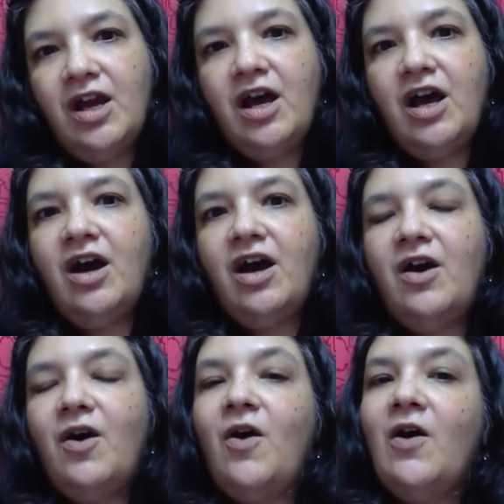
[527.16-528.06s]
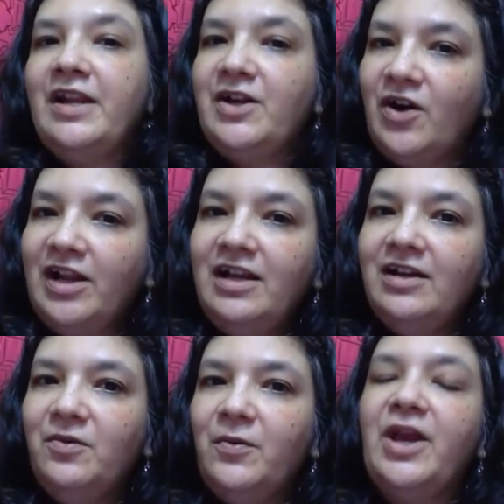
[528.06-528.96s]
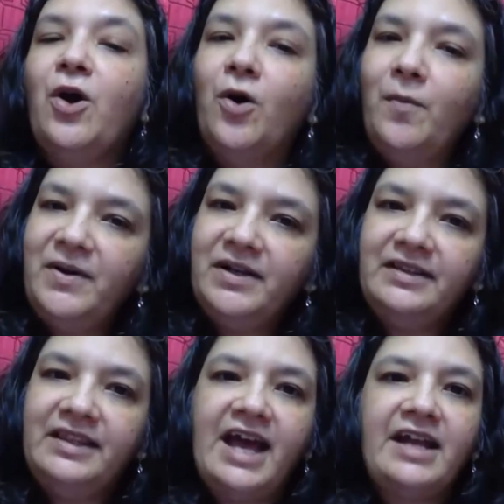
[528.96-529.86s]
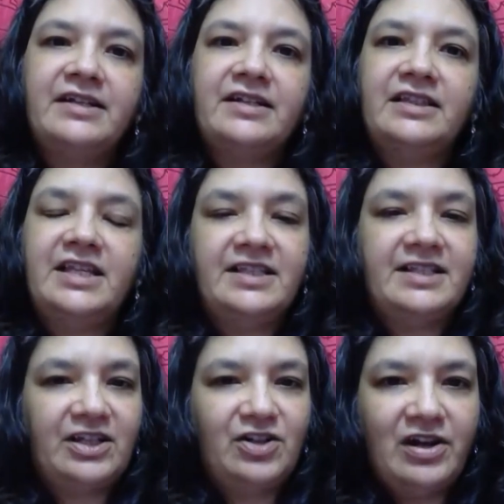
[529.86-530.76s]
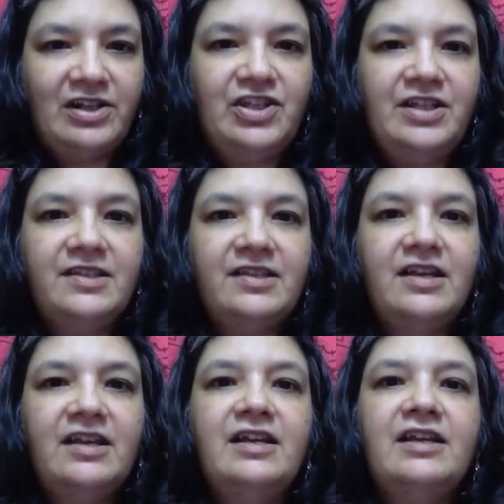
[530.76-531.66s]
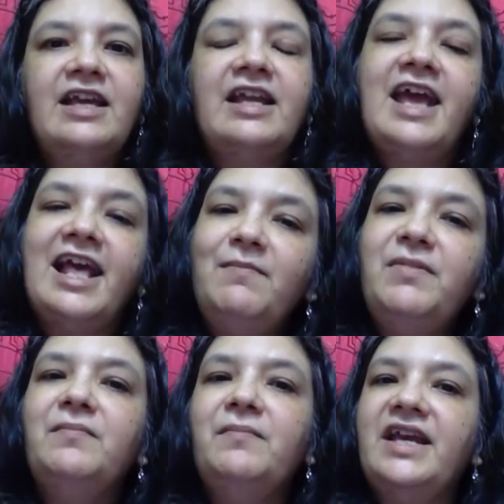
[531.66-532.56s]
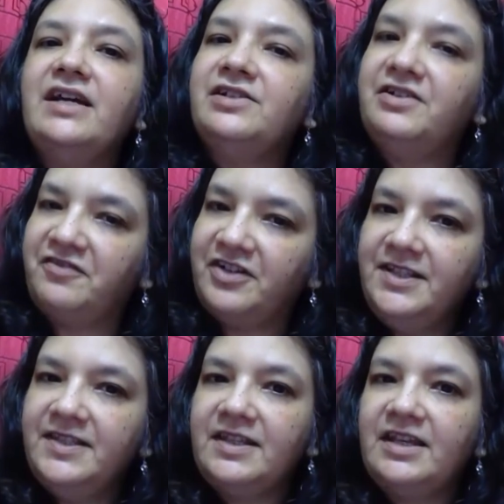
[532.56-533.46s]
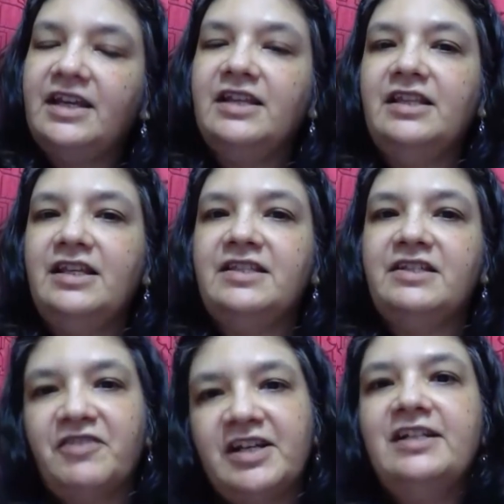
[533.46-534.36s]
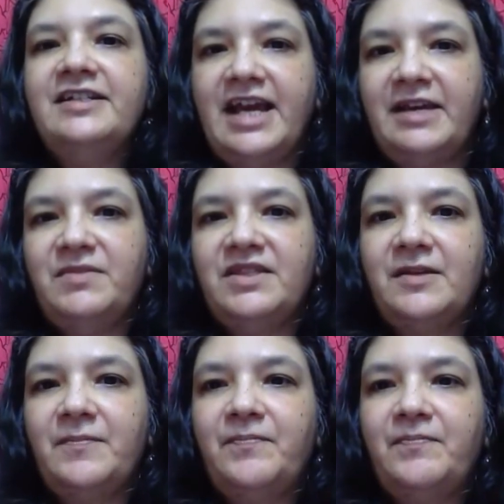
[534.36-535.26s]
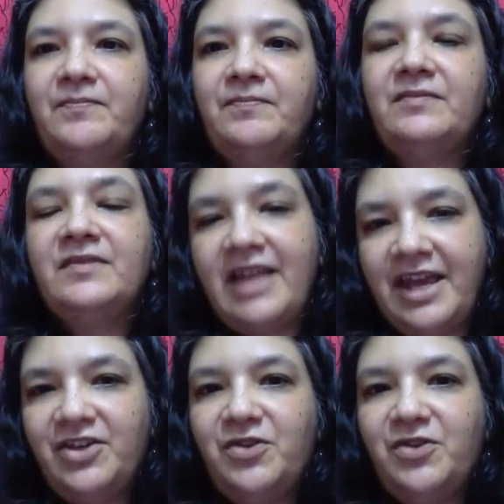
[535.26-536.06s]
All in all, we hope that these technologies can help make a difference in these difficult times. Thank